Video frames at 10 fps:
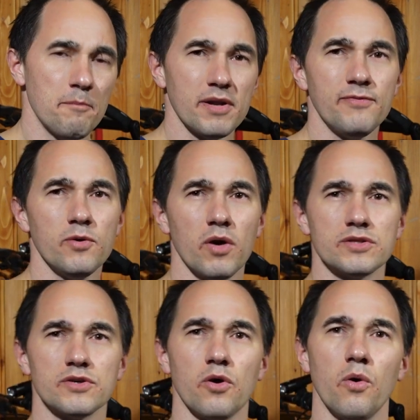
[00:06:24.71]
But if you
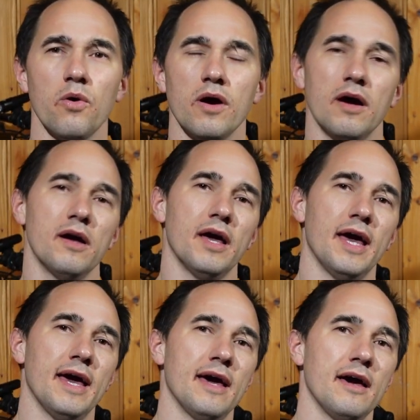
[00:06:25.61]
want to go
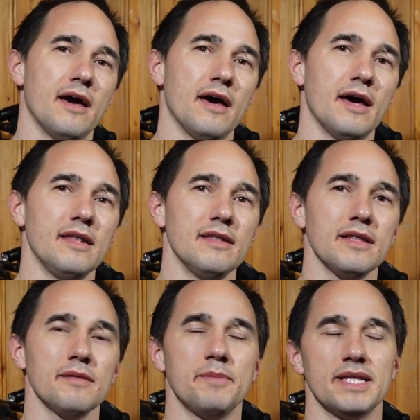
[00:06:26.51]
a
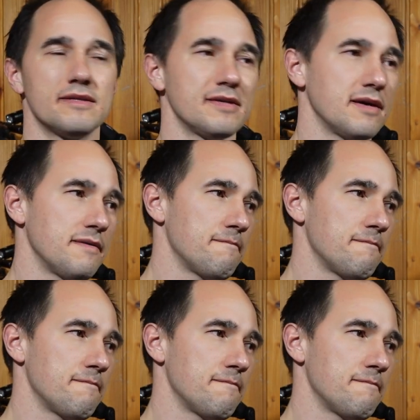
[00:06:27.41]
little bit